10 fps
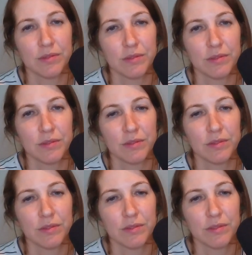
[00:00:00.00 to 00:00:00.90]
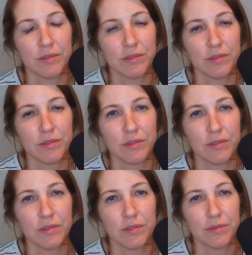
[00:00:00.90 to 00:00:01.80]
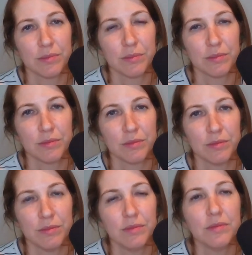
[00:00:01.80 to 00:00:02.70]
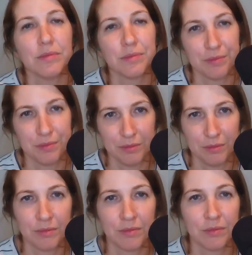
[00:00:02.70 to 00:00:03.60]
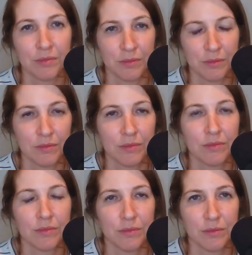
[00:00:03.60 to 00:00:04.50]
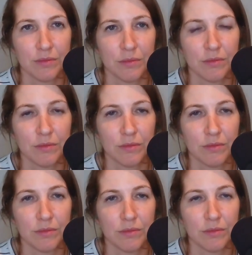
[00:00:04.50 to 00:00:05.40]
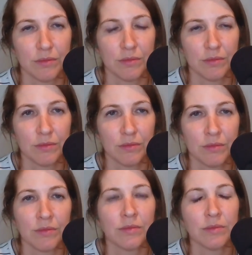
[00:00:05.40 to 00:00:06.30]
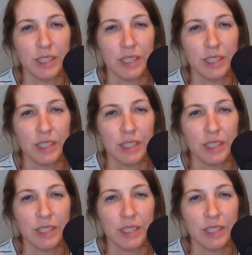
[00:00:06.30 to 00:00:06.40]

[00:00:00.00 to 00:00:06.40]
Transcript: No words are spoken by the person on screen.